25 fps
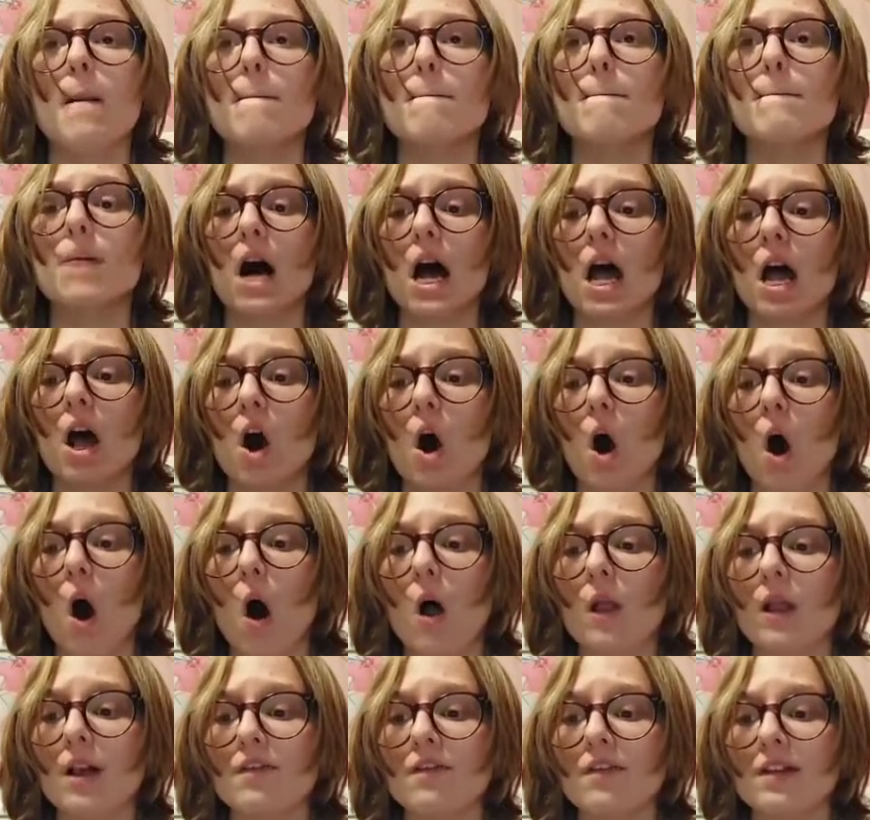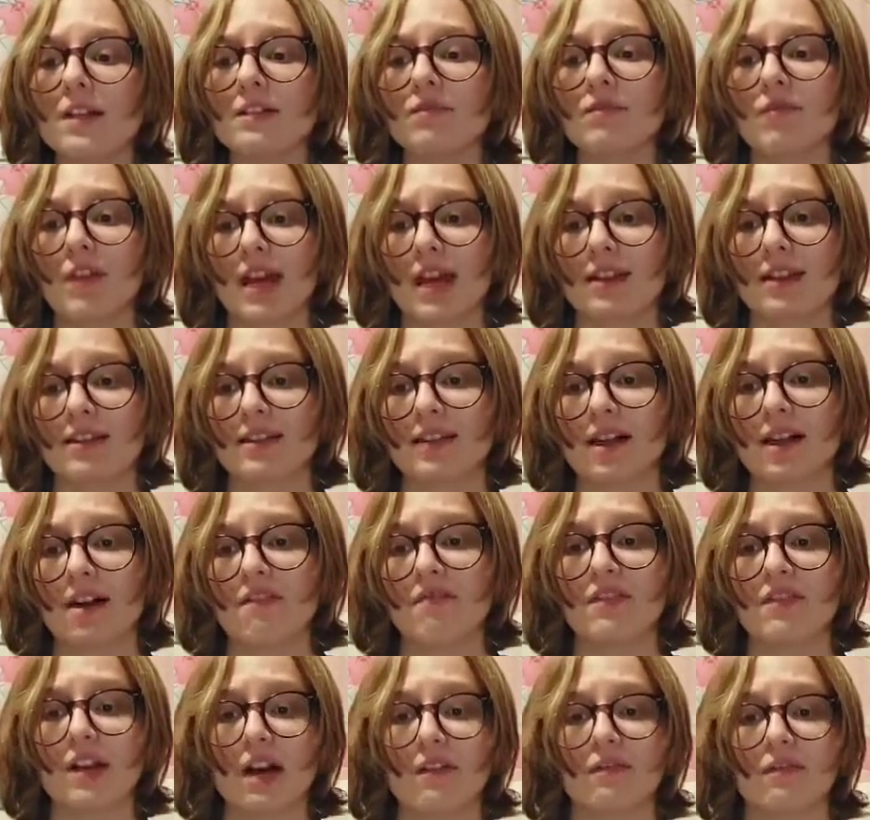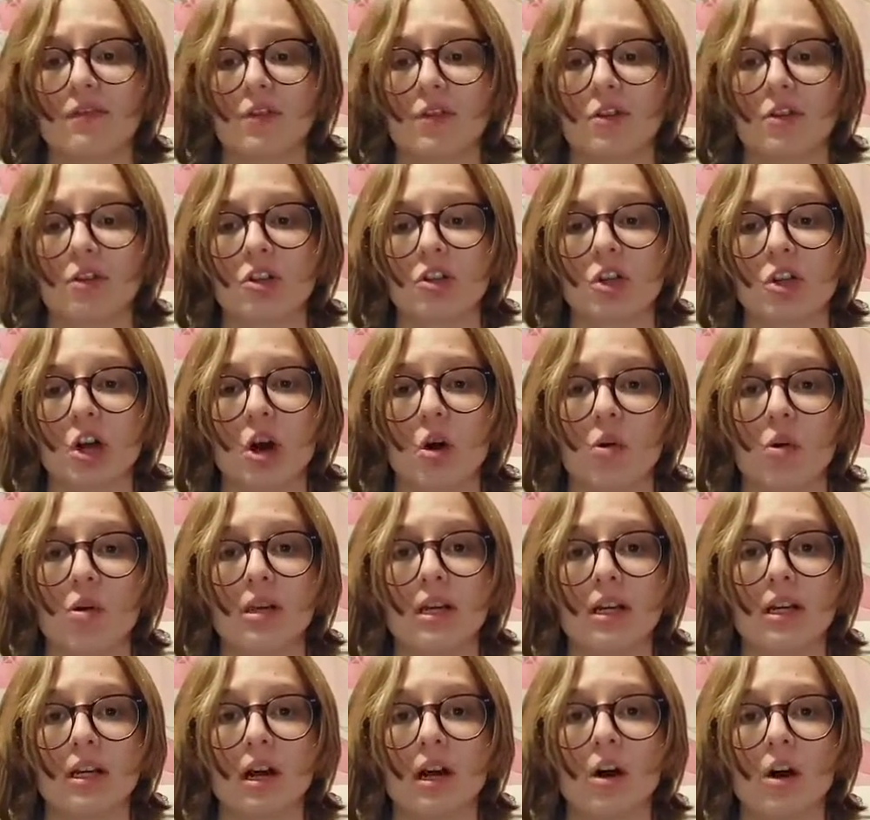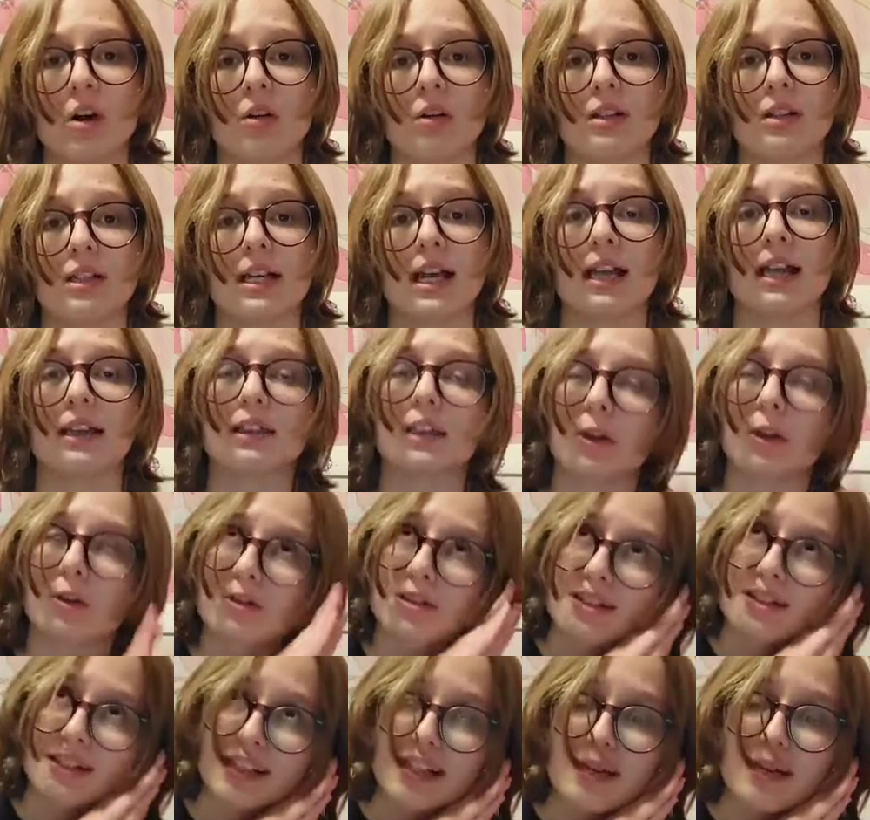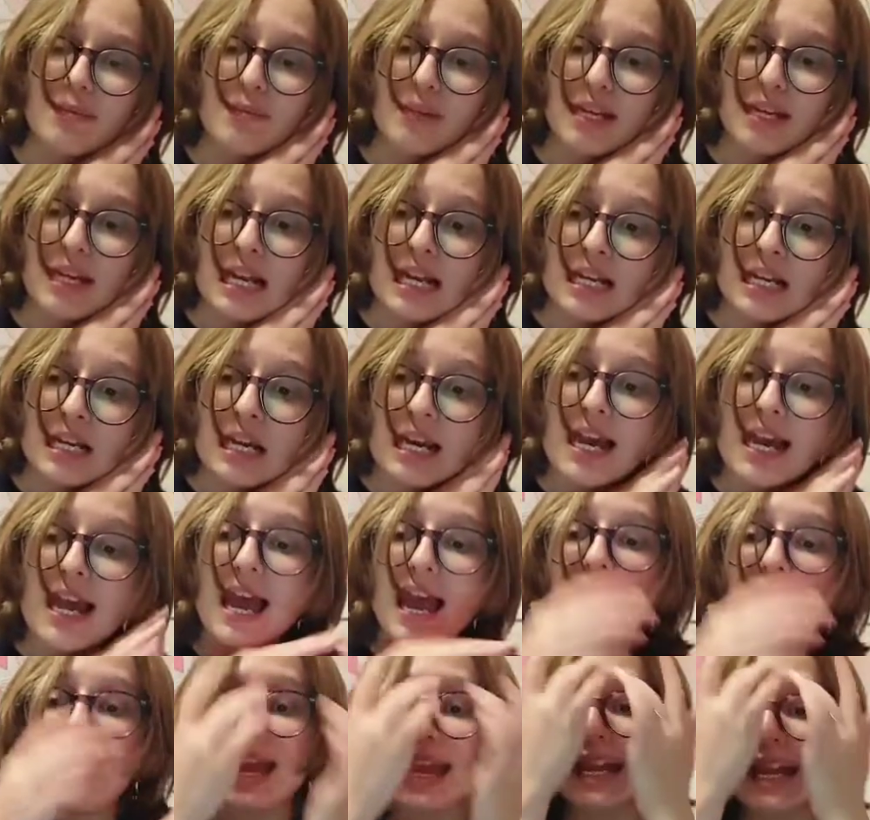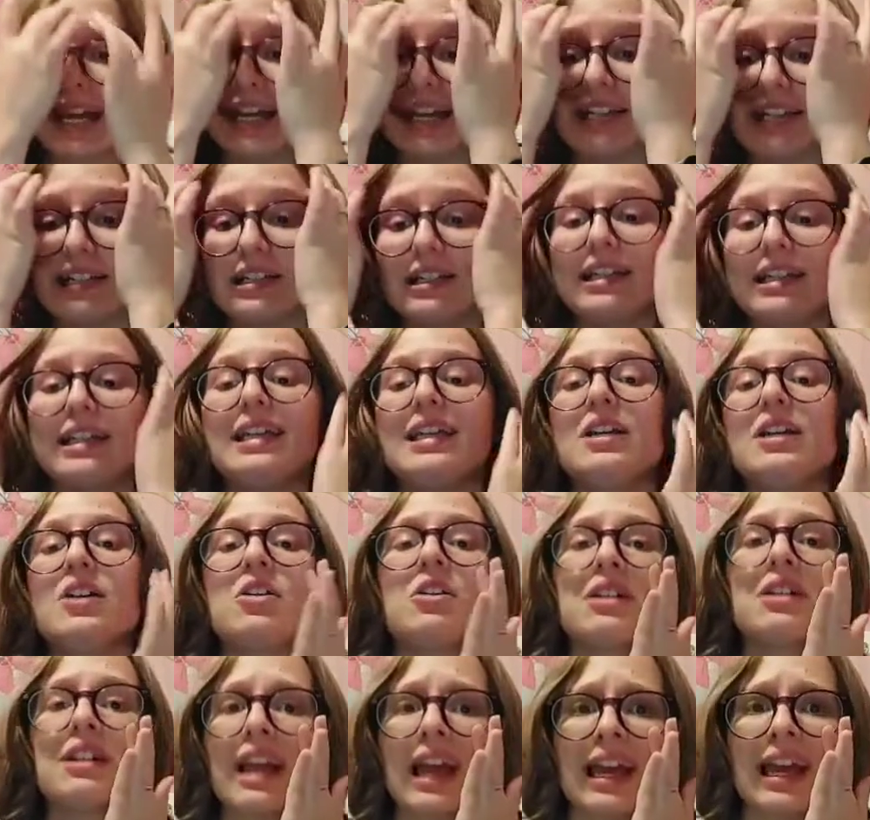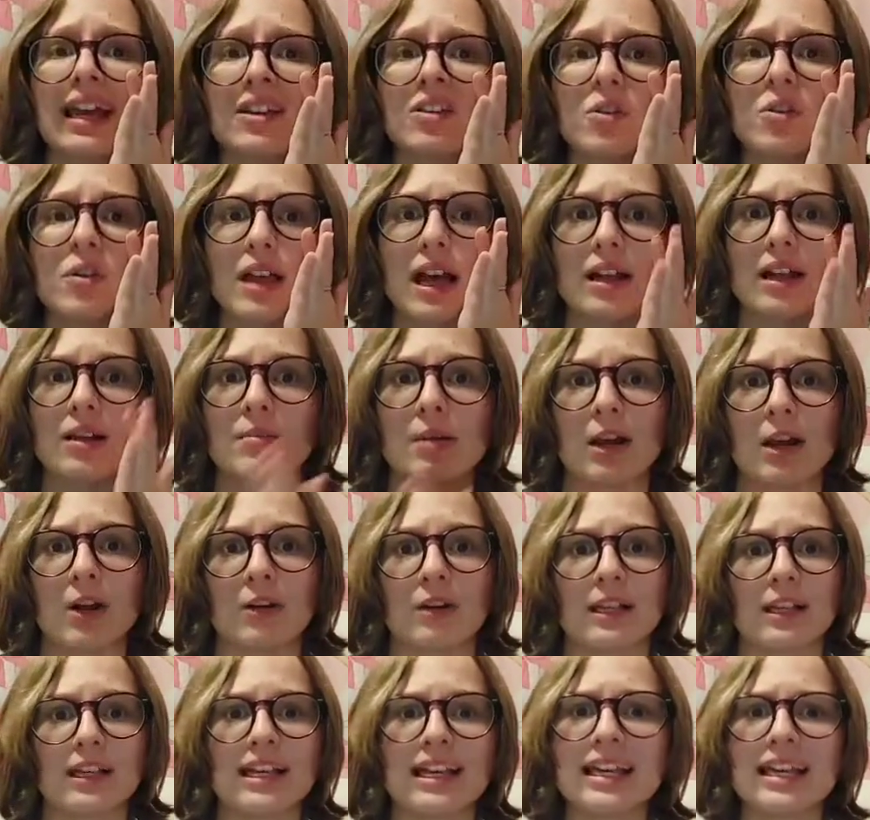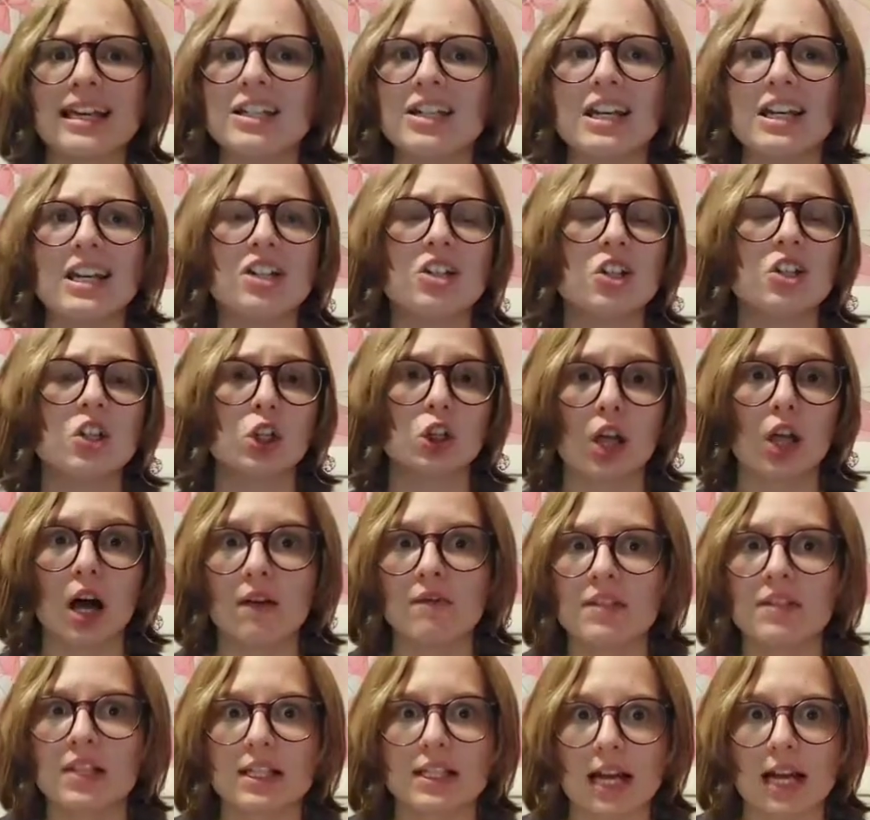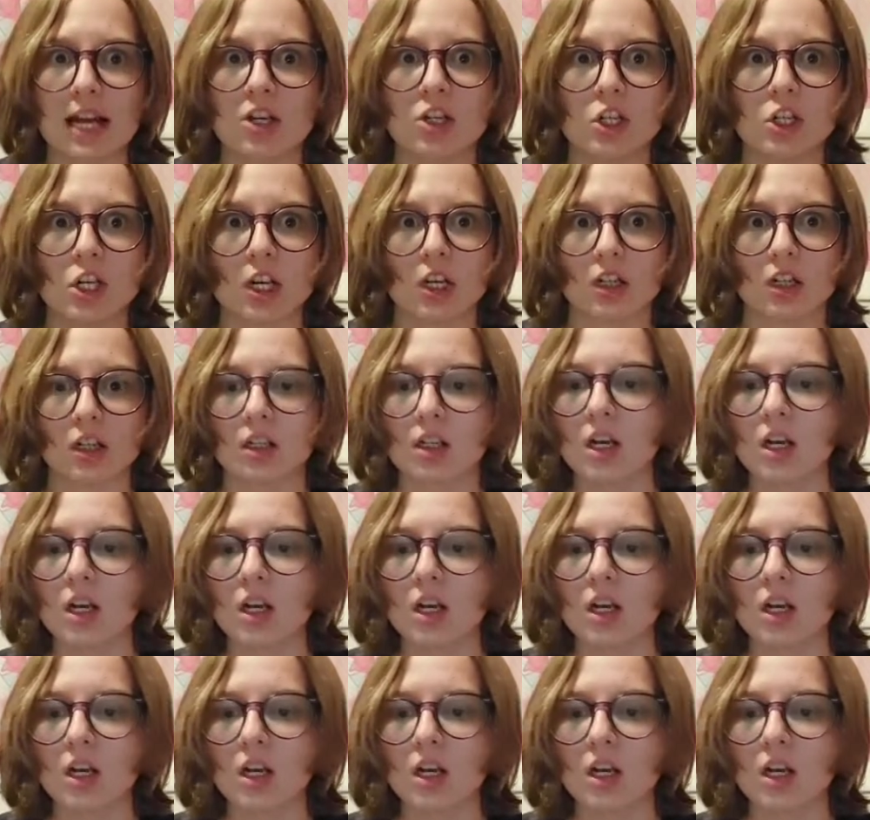But all of his fans left after the show, you know, to get their sleep in. And he couldn't handle that, apparently. He just loves attention.